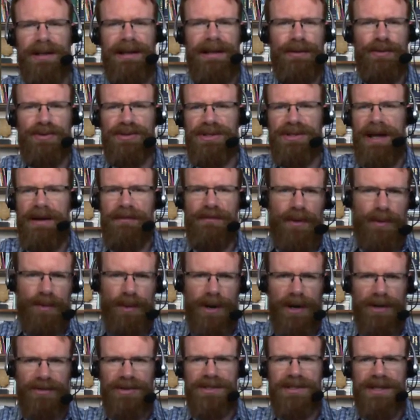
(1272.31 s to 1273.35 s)
he was
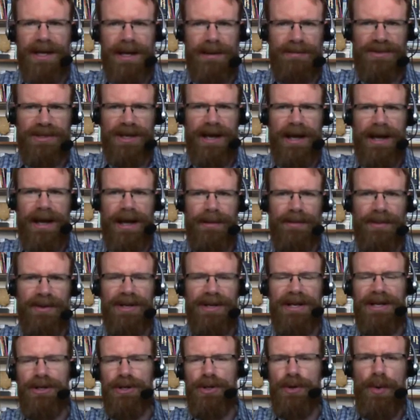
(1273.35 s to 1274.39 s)
everywhere at the same time,
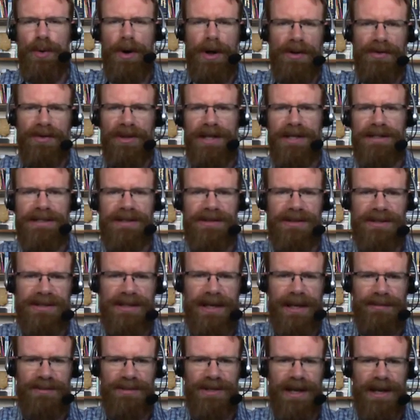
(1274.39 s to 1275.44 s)
and that he knew all things at the
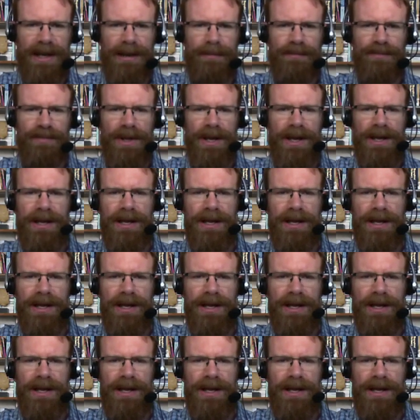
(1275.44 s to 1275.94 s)
same time.